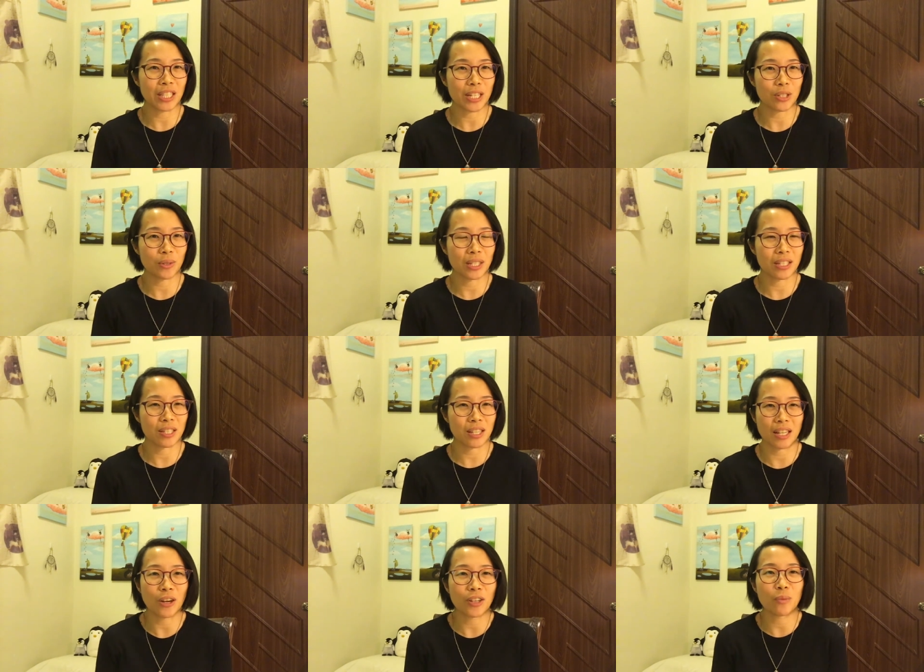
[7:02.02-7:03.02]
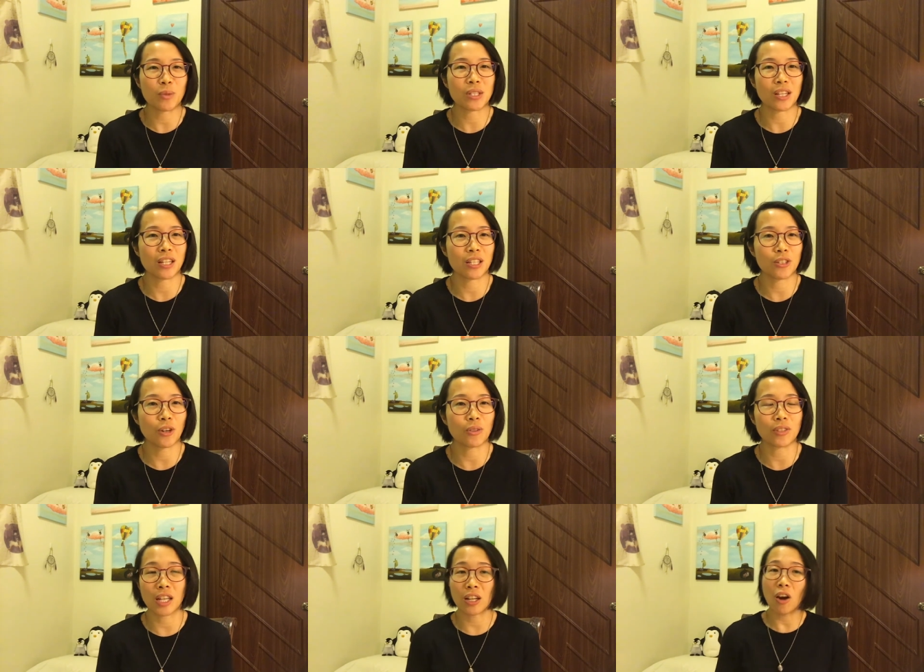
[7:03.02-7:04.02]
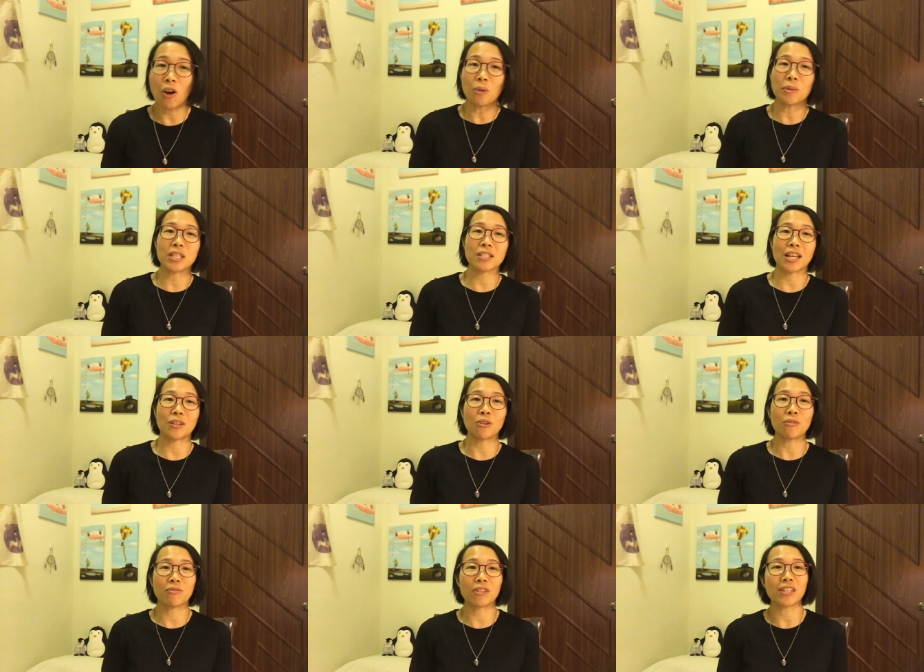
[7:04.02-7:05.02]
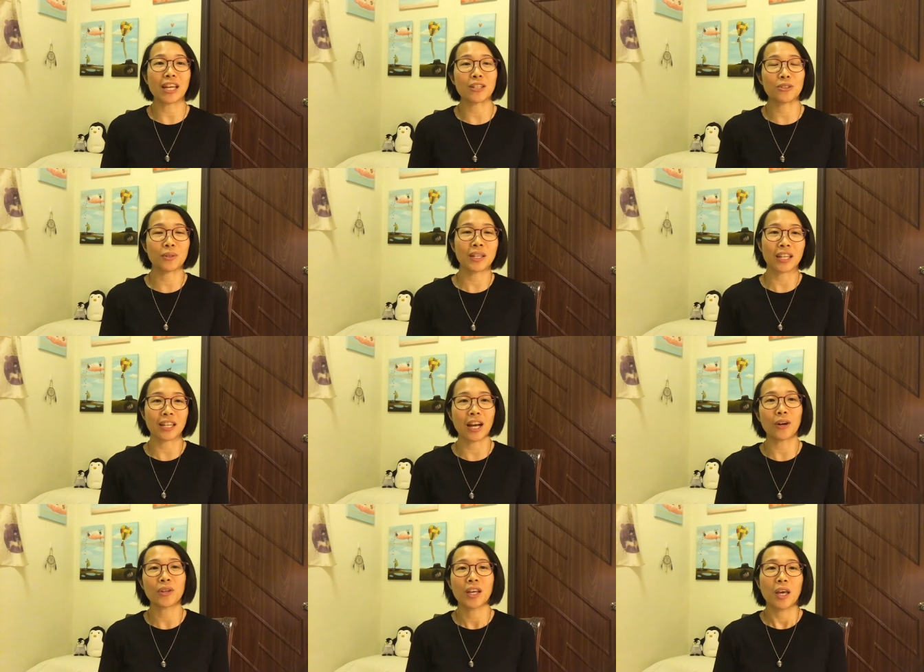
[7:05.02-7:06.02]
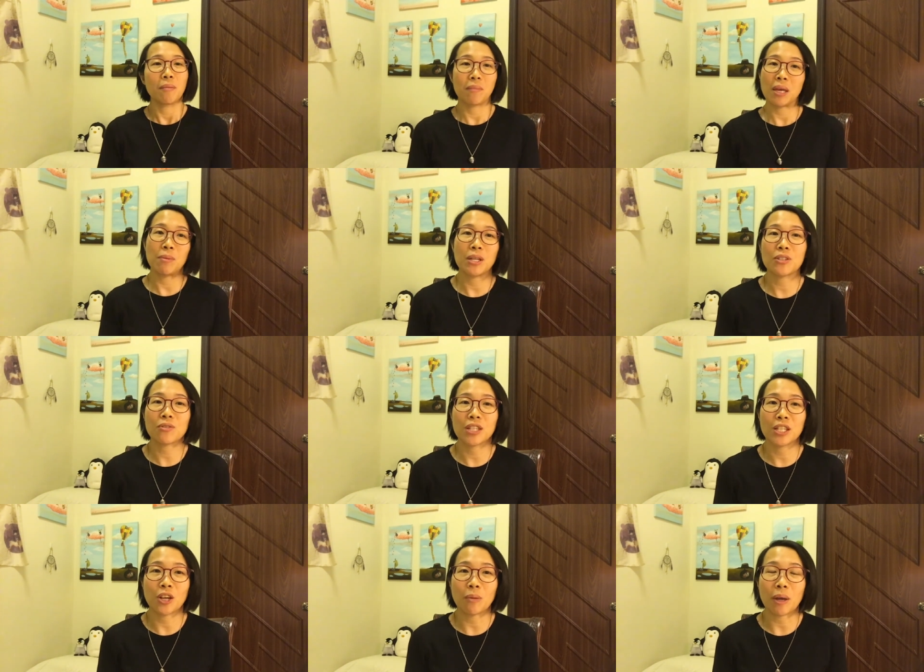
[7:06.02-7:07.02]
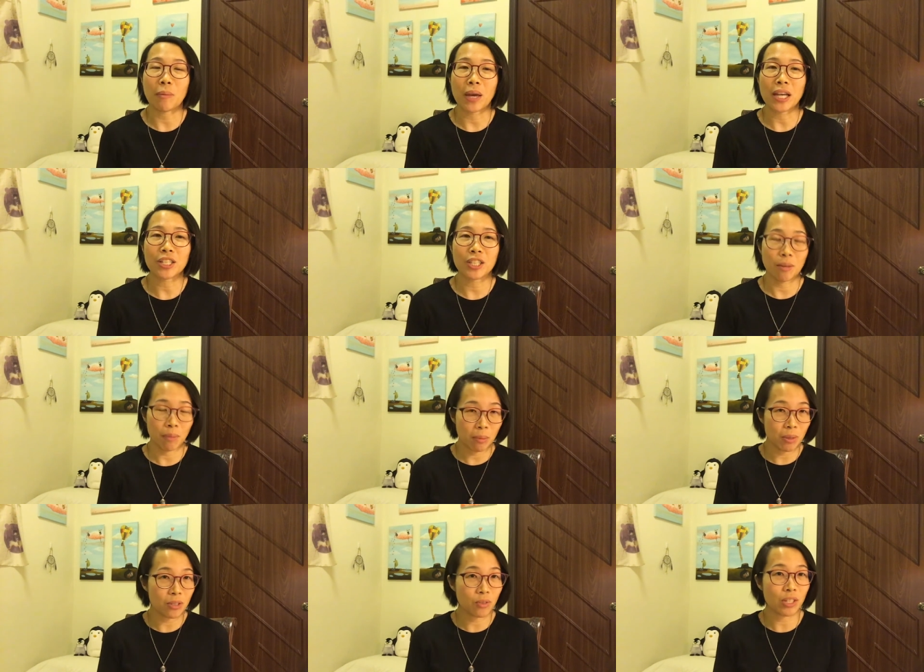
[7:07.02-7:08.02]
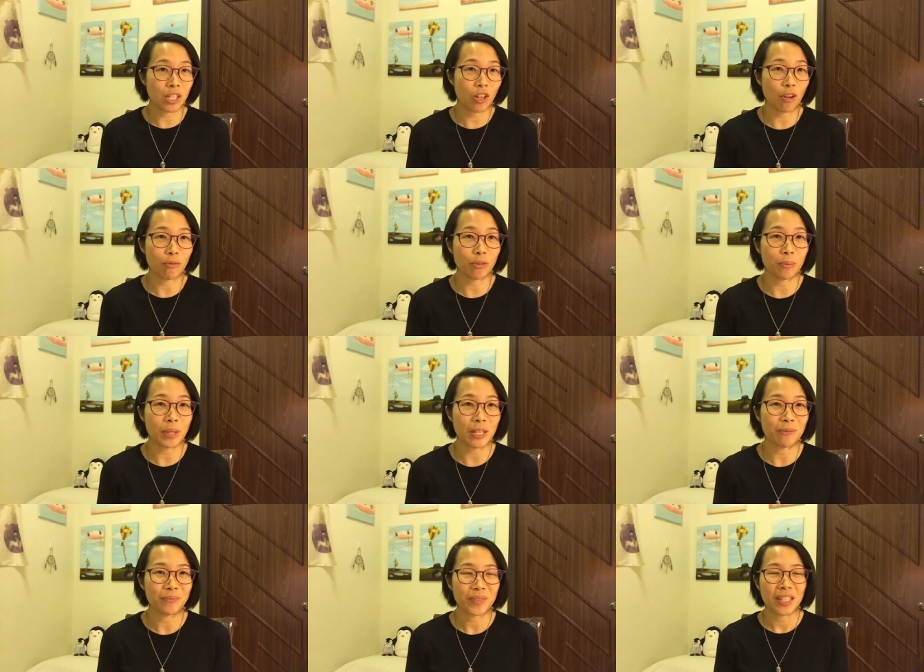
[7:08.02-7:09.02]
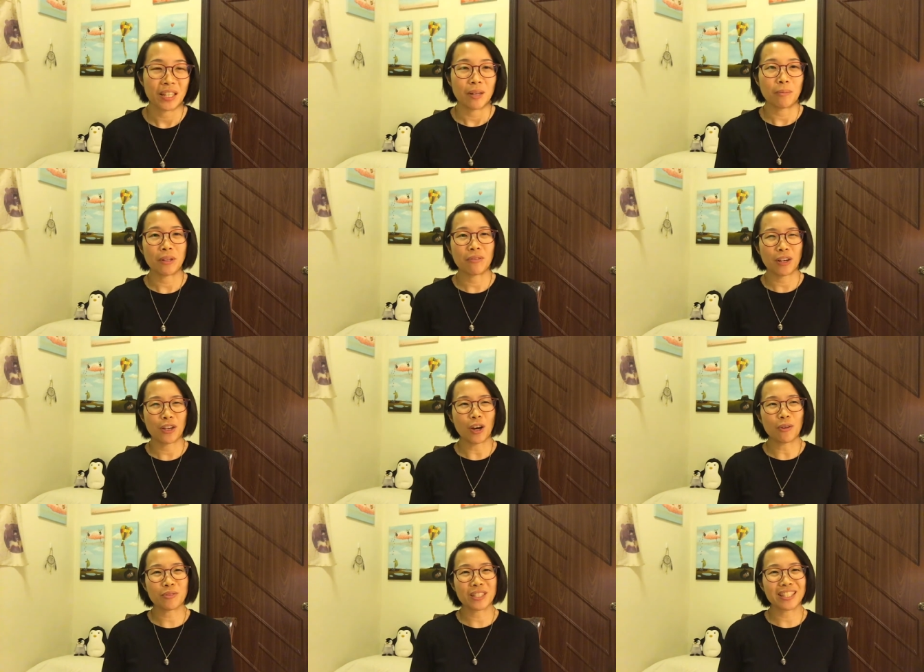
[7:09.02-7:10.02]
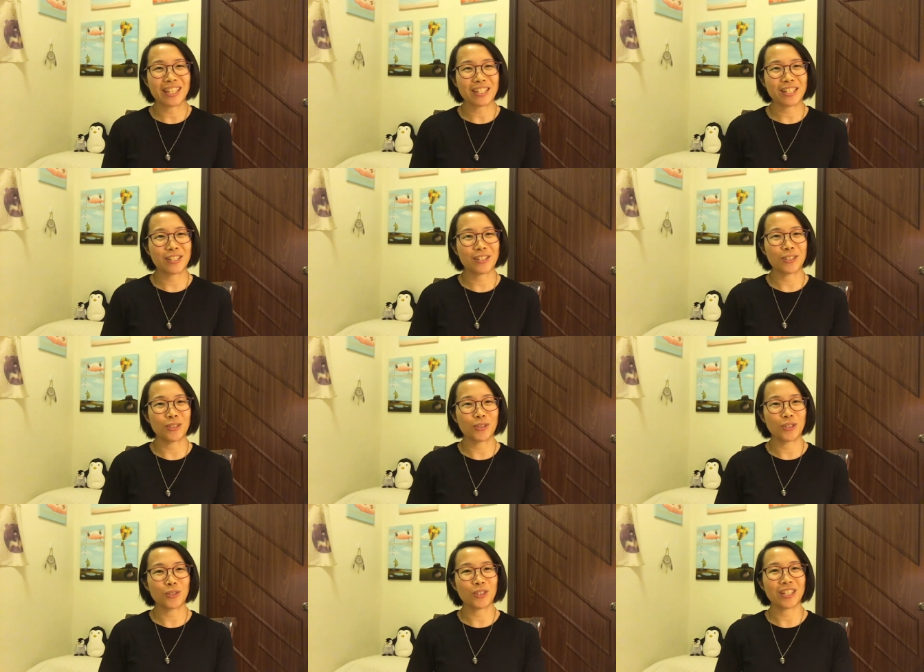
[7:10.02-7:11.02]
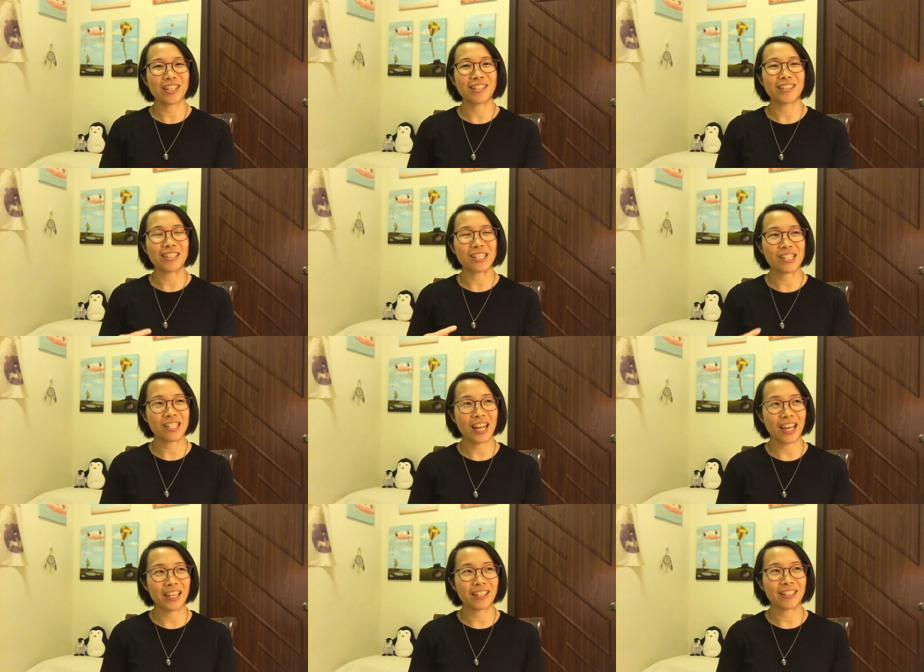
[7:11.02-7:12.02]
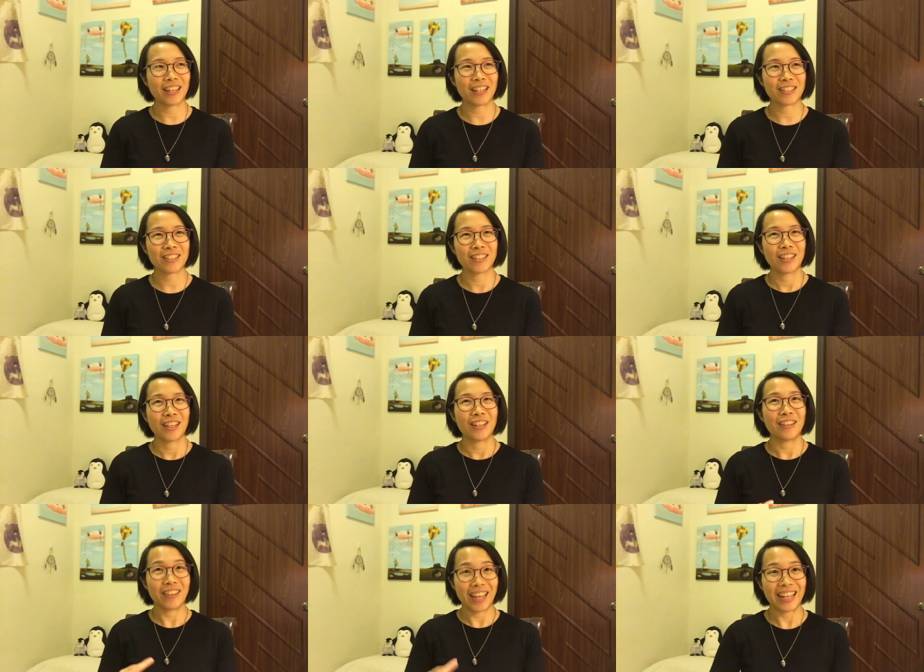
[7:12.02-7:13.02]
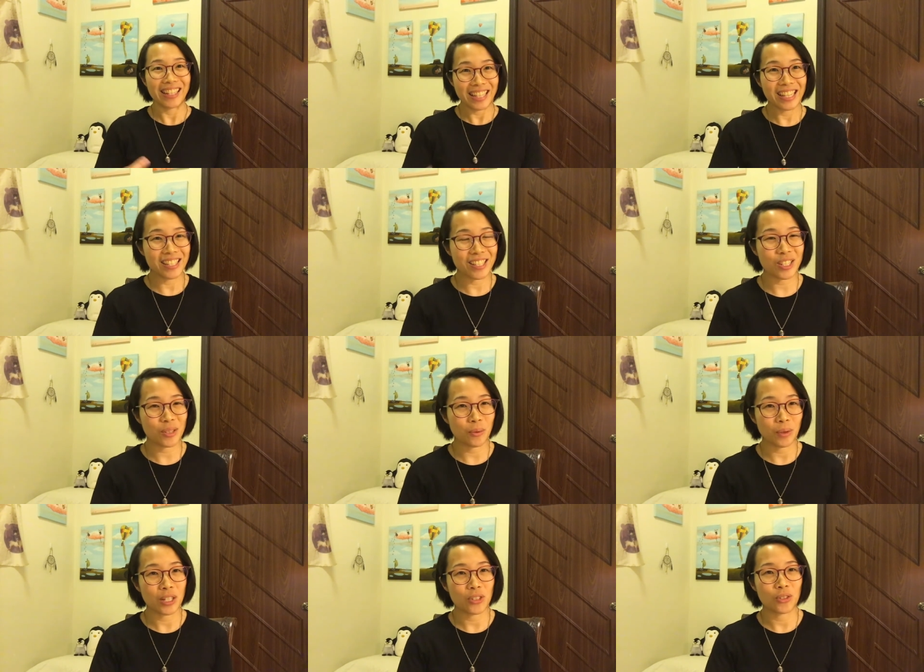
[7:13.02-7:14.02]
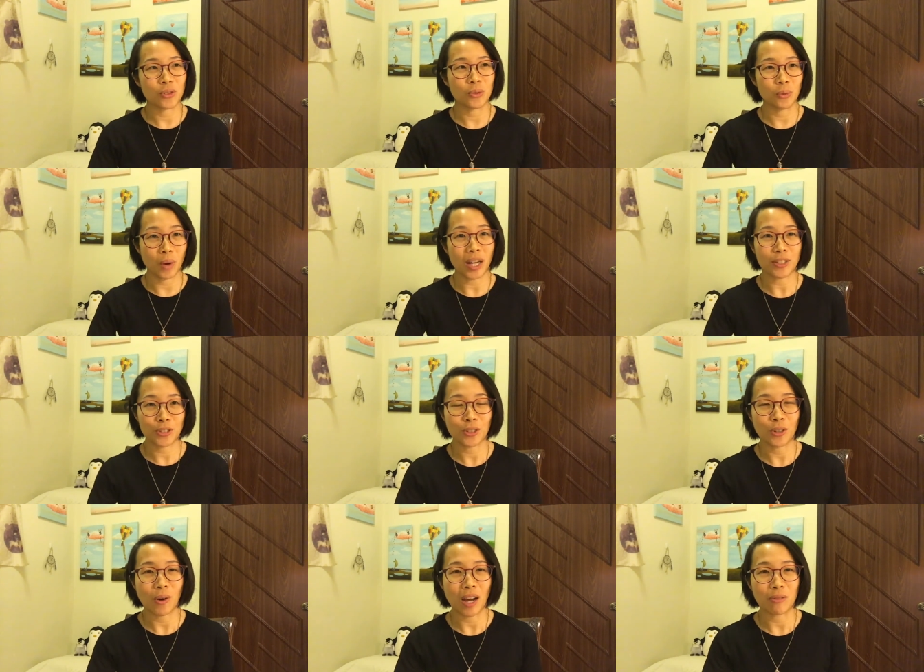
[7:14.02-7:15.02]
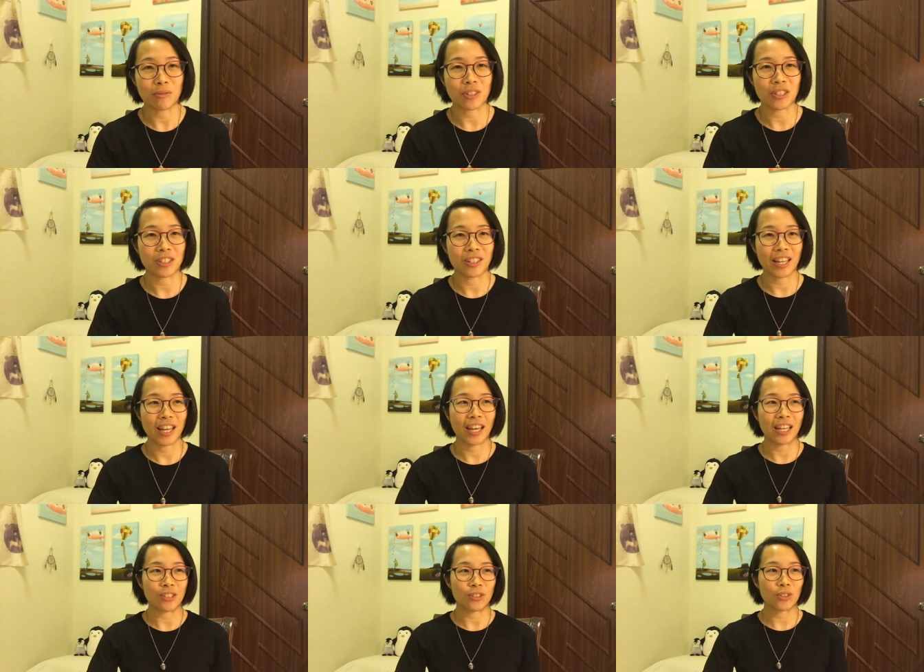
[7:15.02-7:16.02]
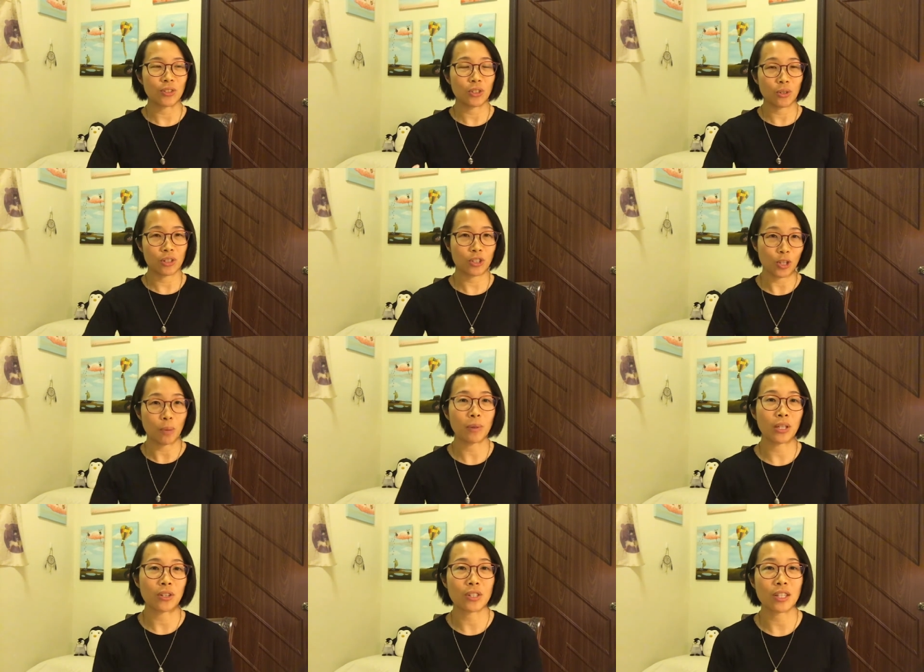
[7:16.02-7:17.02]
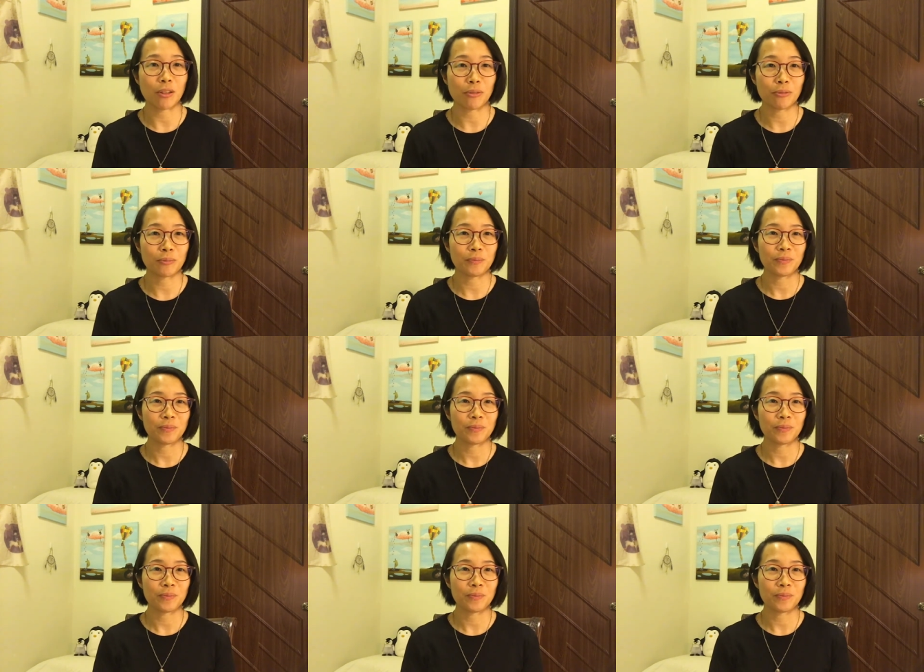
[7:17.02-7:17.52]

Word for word: like doing this, and how come we suddenly don't? And oh, because I don't feel like doing it now. Maybe it's really not my passion, and maybe it's really not for me. But very often, that's usually a sign that that is what you want to go after, and you're stopping yourself.